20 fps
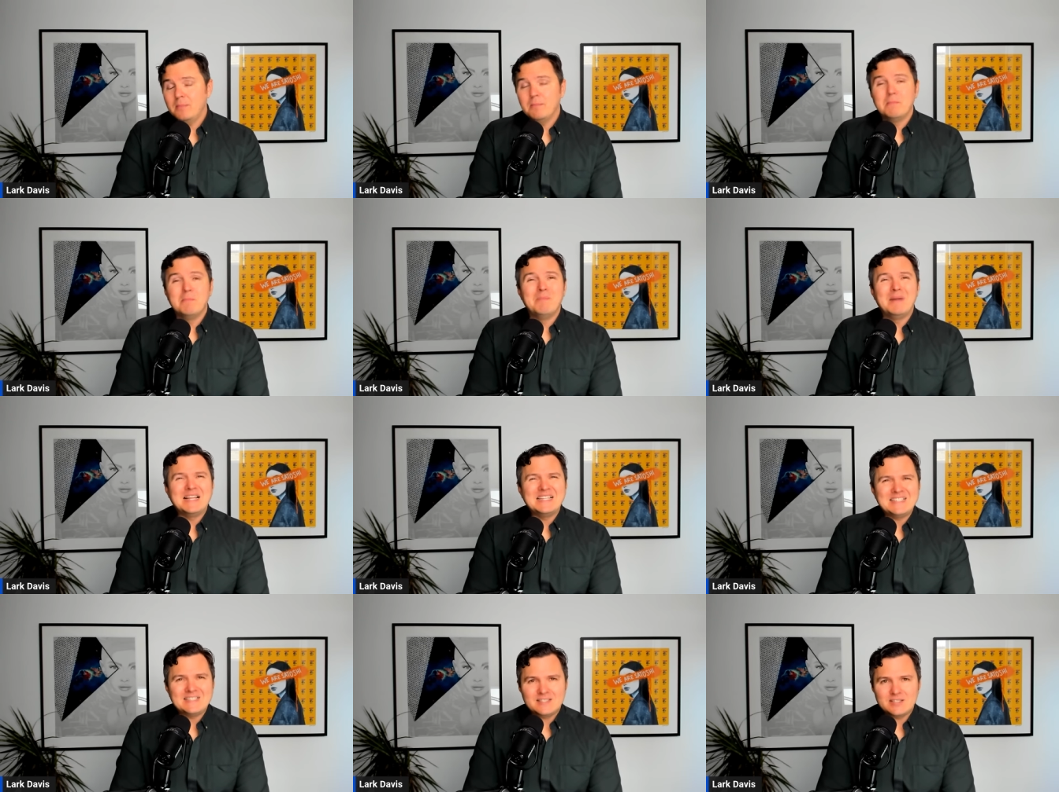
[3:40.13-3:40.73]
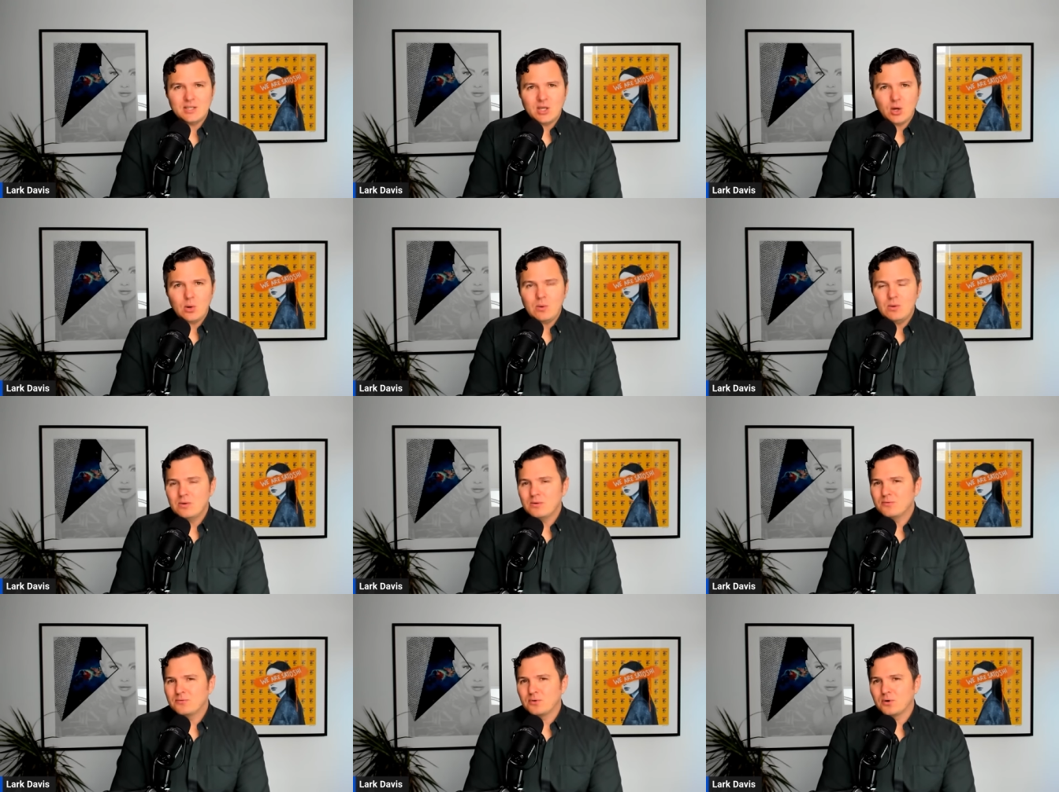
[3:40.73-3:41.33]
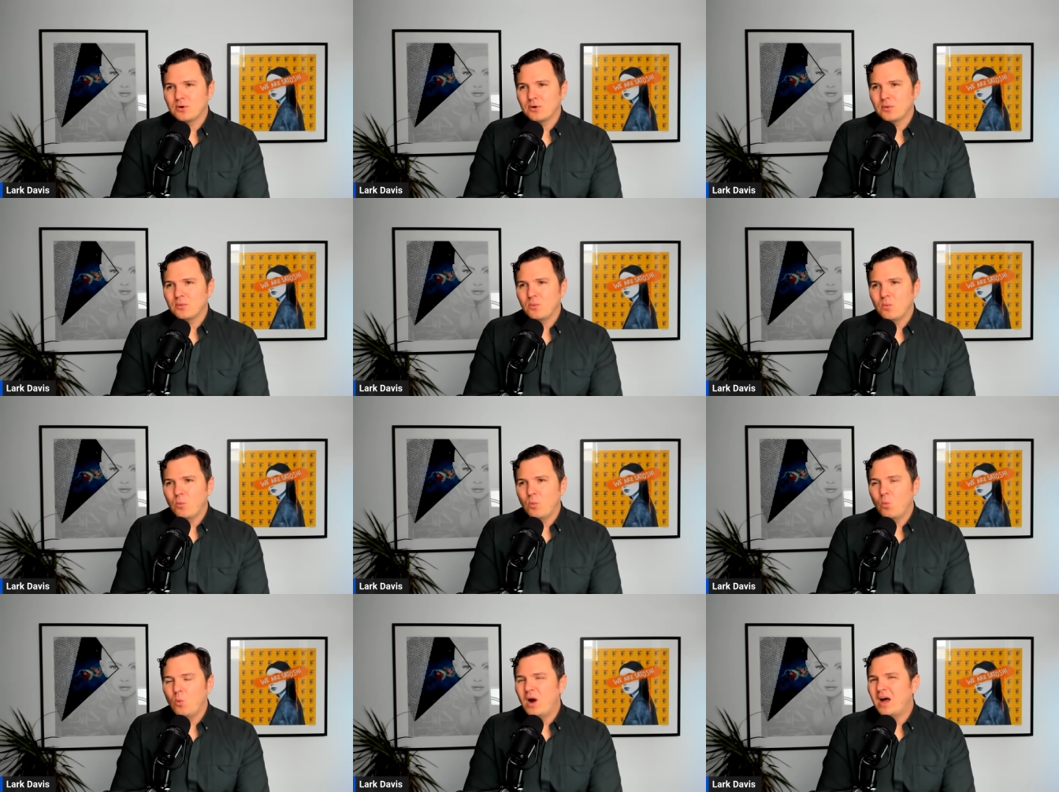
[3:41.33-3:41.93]
months ago for
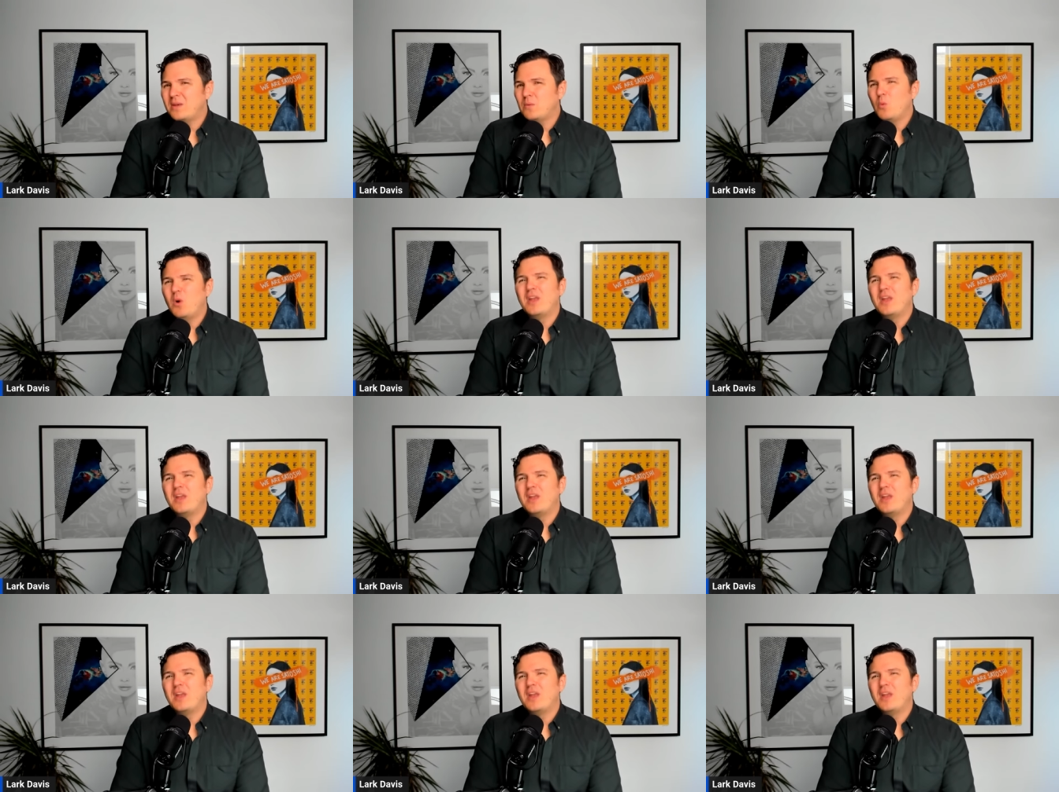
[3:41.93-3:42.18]
one